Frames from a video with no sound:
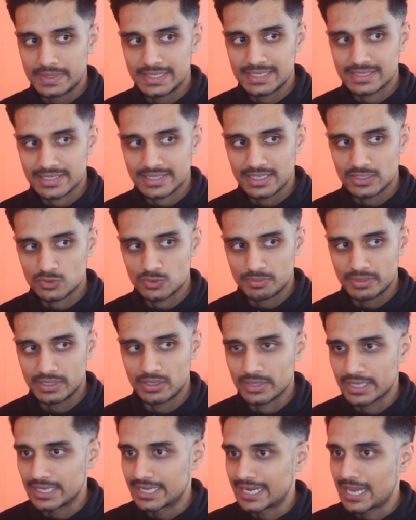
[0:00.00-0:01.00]
this case would be,
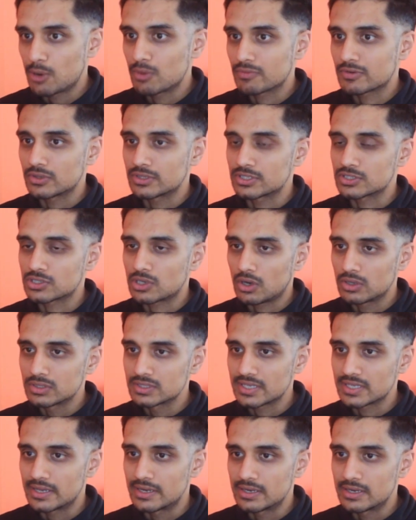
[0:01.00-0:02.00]
okay, now I've got this
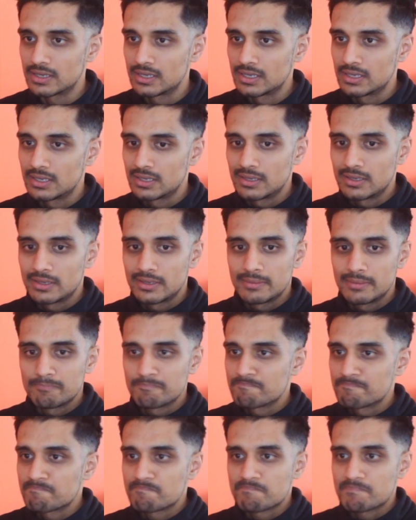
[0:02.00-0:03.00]
content.
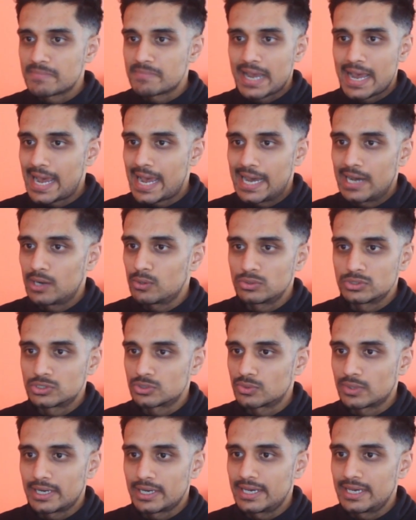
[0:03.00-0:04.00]
How
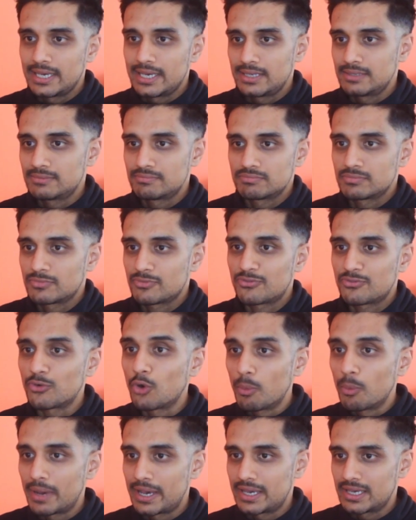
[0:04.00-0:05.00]
do I
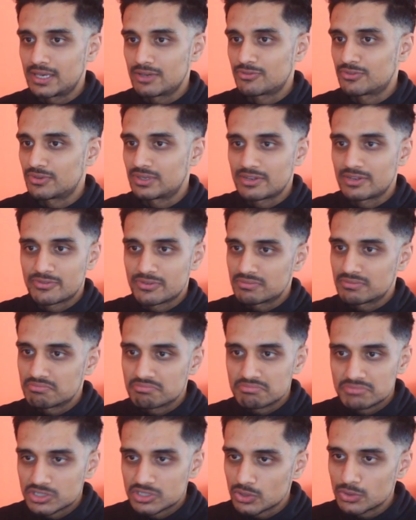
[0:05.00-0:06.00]
format it for different
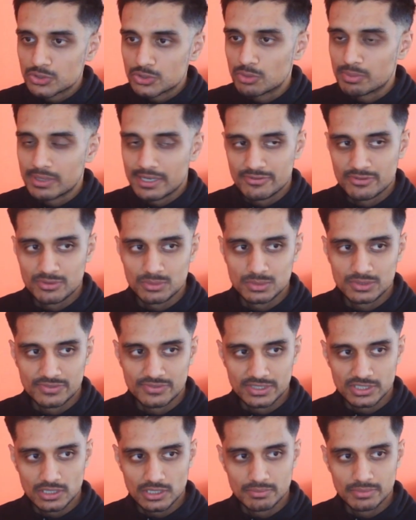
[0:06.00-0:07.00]
social platforms, for
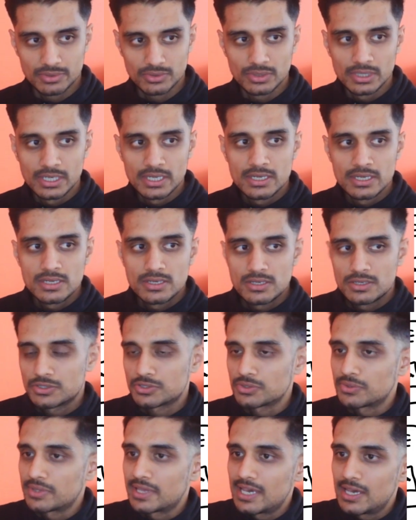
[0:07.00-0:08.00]
example?
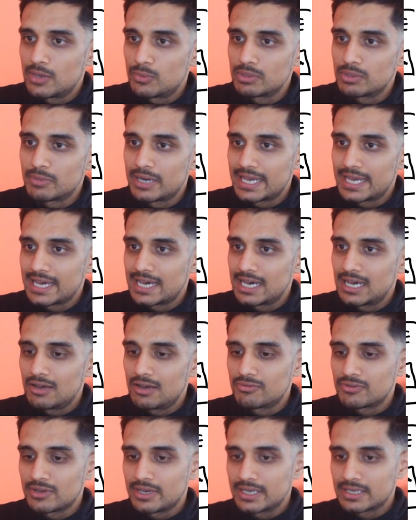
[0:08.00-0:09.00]
So there we might
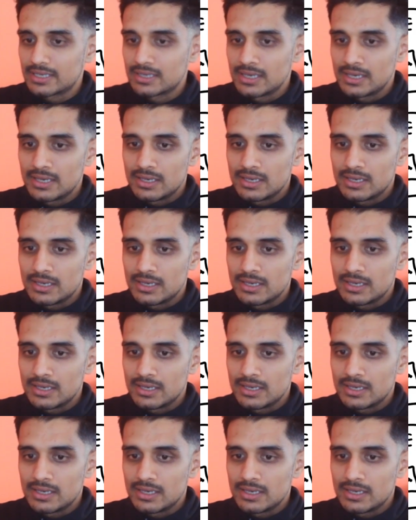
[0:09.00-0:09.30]
have like,